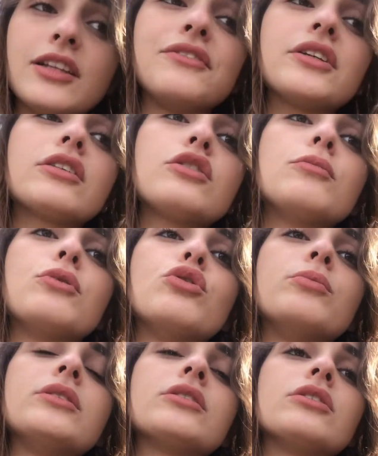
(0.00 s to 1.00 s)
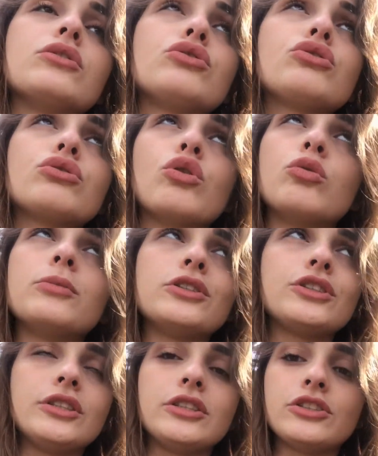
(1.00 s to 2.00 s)
Living in the moment is so
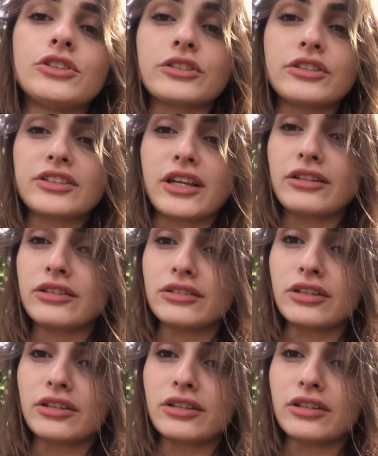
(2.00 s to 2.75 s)
much easier said than